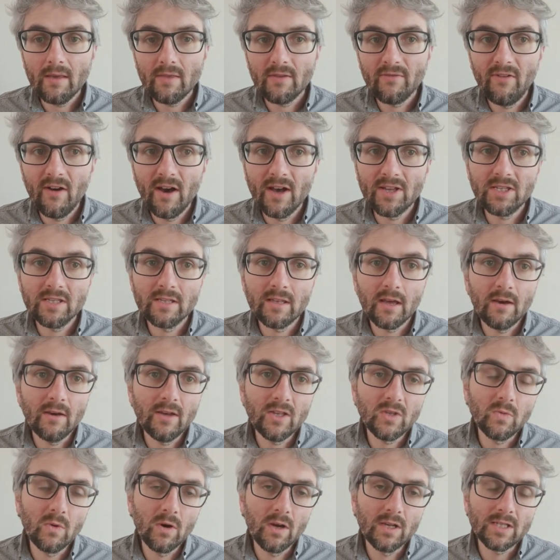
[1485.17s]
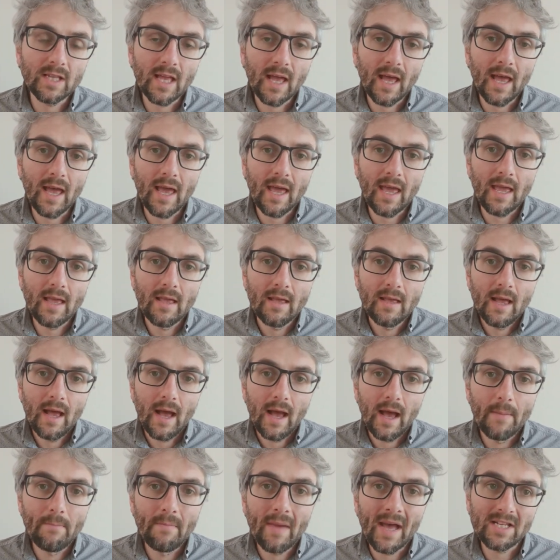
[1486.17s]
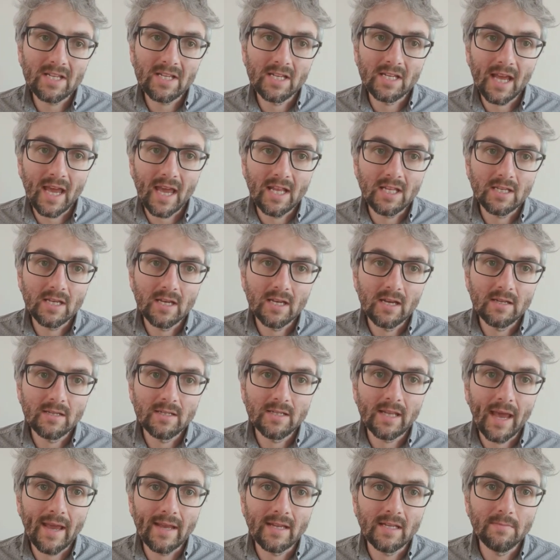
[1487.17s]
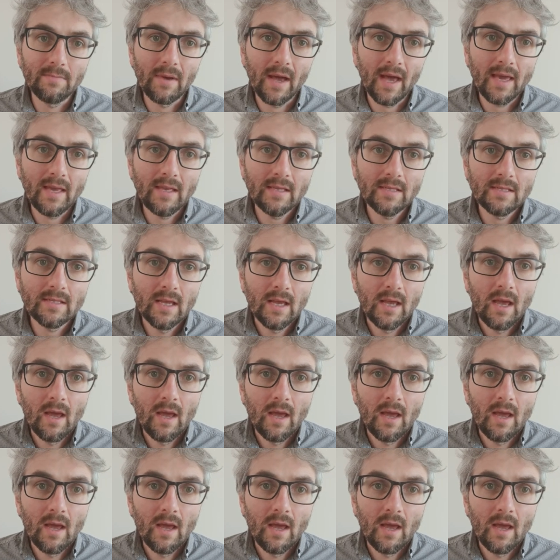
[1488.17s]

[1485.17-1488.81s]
The first of those was a metadata database,